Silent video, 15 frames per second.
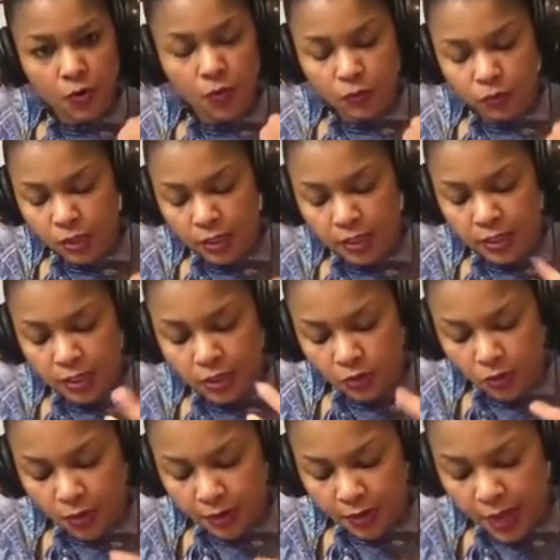routines that you
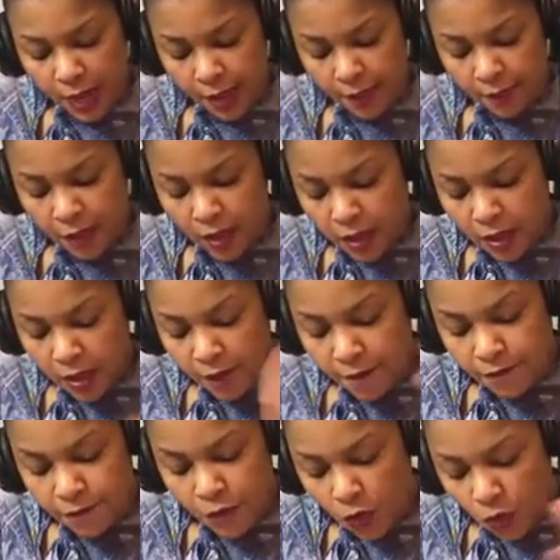already have.
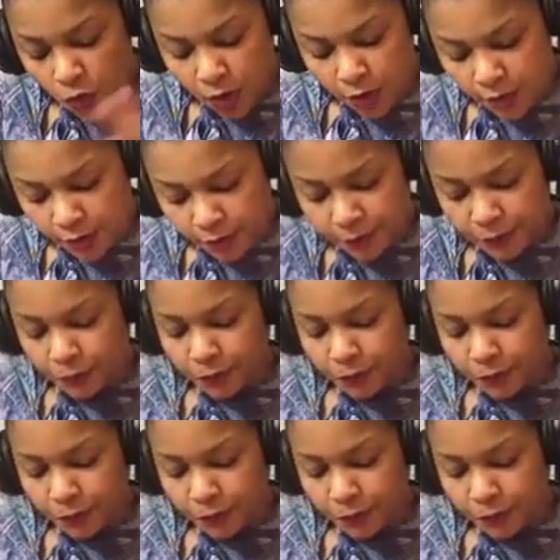4,